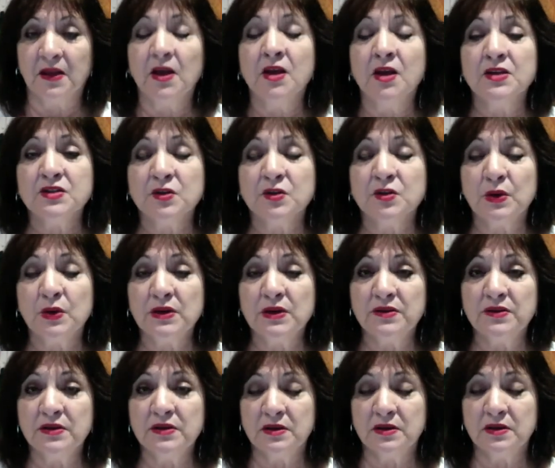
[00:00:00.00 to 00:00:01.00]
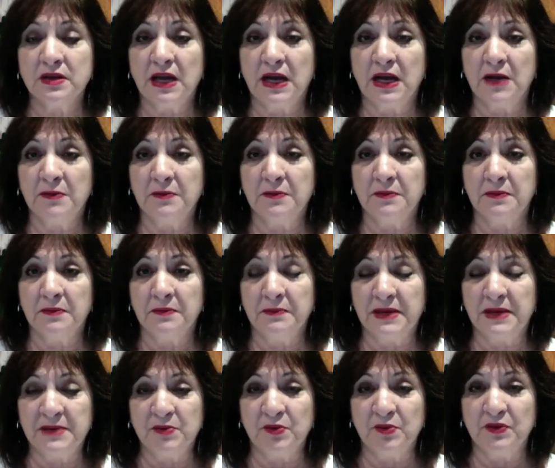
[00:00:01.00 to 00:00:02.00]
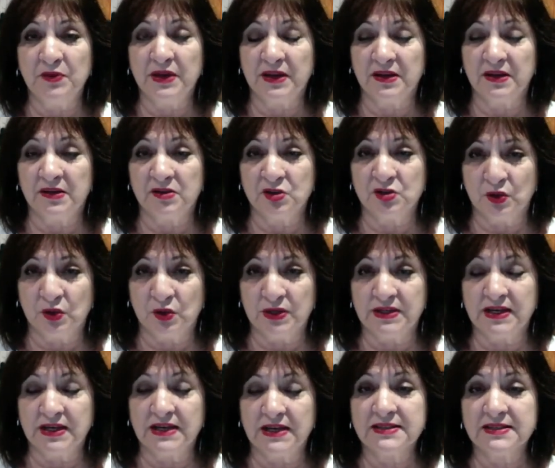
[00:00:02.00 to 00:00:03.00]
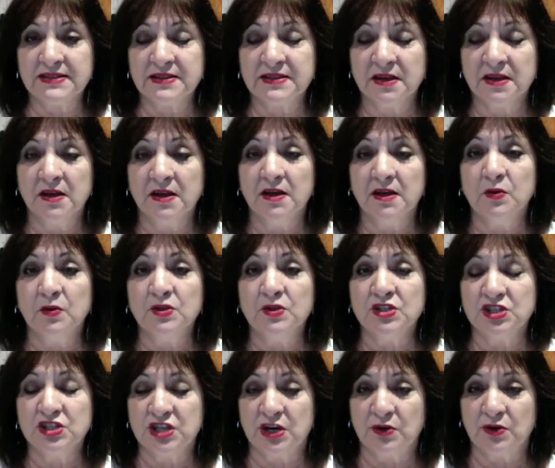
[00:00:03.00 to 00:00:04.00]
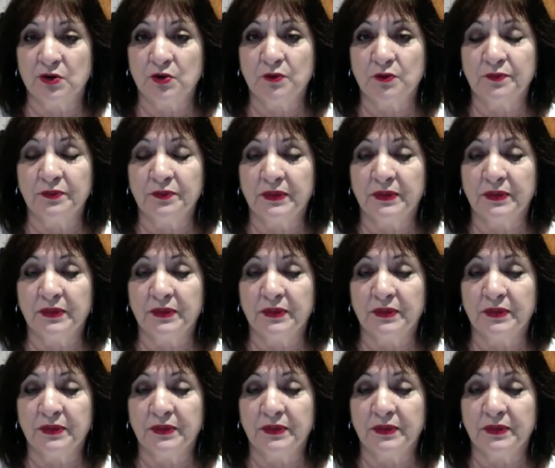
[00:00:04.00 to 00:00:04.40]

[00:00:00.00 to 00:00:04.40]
So one of the people that joined us was Cheryl.